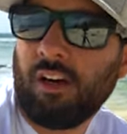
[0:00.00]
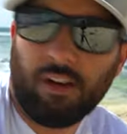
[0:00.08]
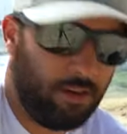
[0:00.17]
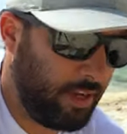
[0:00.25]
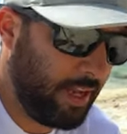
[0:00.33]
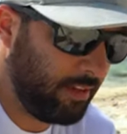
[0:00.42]

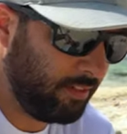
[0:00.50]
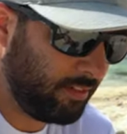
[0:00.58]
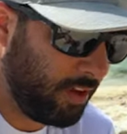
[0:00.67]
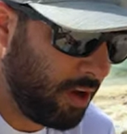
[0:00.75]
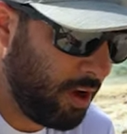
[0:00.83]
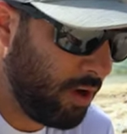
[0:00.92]
Okay,
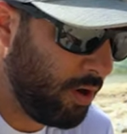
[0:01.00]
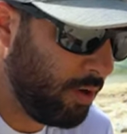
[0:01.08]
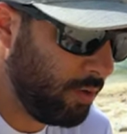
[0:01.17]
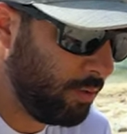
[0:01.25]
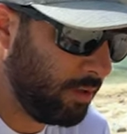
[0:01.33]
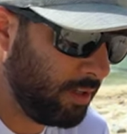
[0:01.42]

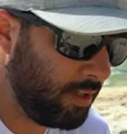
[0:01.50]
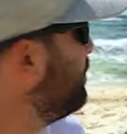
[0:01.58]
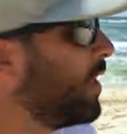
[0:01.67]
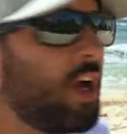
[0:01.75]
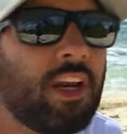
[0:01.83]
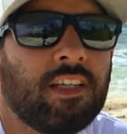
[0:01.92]
so
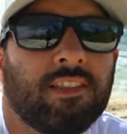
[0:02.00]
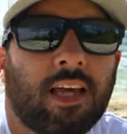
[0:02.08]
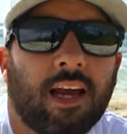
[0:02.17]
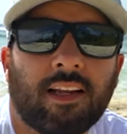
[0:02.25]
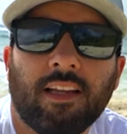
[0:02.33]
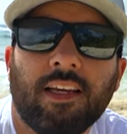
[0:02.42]
not
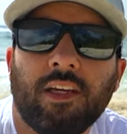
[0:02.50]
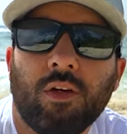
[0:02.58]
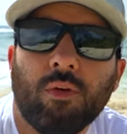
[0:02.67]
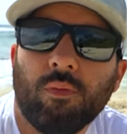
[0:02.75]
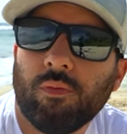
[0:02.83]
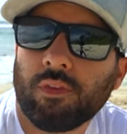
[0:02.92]
exactly
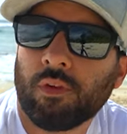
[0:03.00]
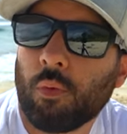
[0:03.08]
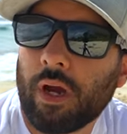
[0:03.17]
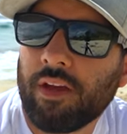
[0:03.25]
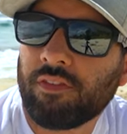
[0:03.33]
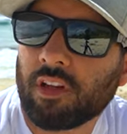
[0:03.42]
the
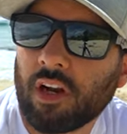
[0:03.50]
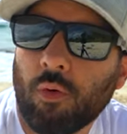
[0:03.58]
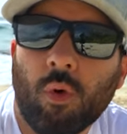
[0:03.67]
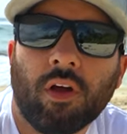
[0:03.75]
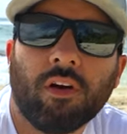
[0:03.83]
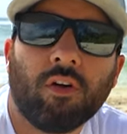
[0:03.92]
waves that I
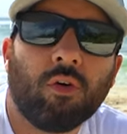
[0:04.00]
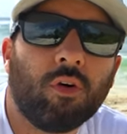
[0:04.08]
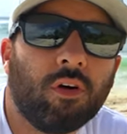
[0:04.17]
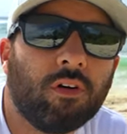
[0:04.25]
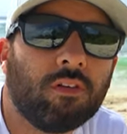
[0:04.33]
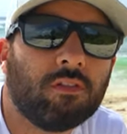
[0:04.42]
wanted or